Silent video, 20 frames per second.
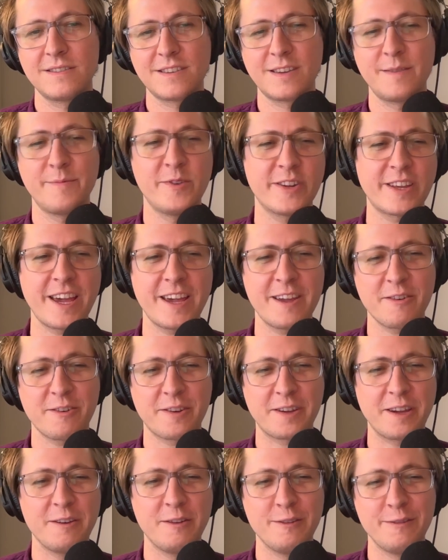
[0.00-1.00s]
Communicate your
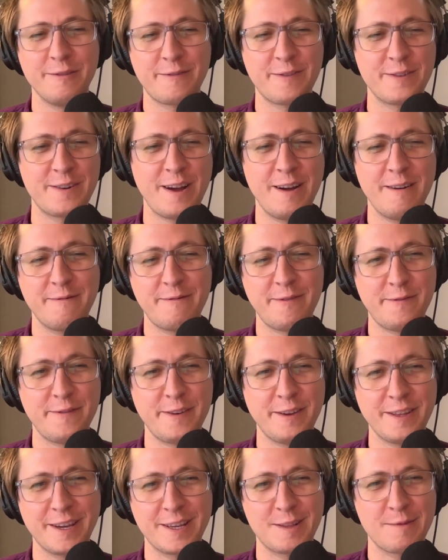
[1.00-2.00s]
guilt for not
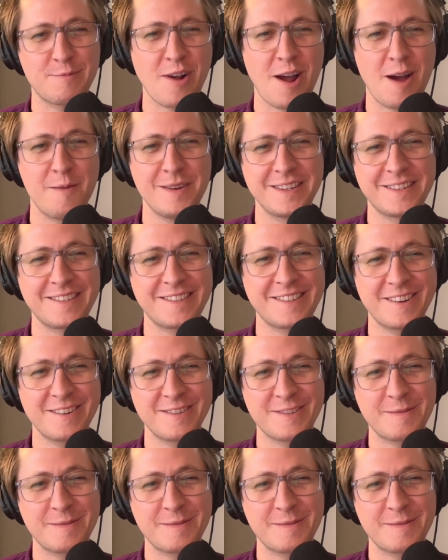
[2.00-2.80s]
fulfilling the promise to your